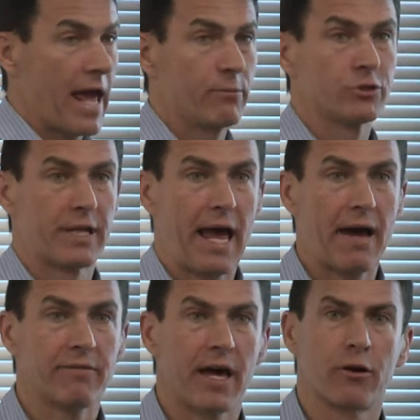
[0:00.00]
animals that
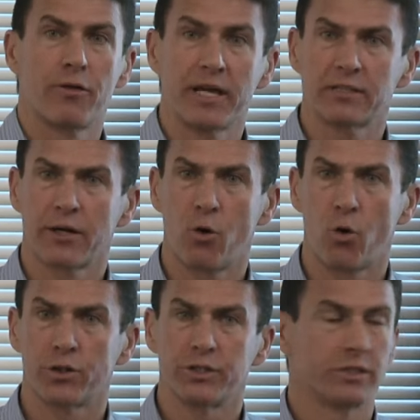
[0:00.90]
have that are things like
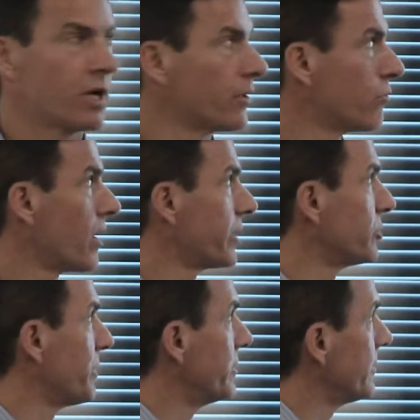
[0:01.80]
horses and other running
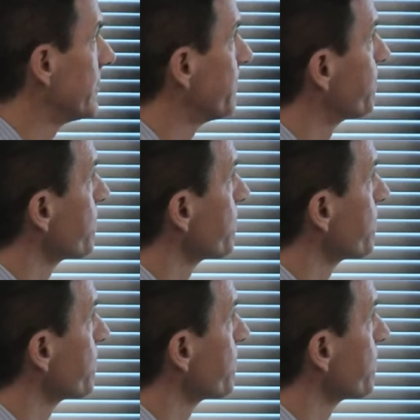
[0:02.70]
species.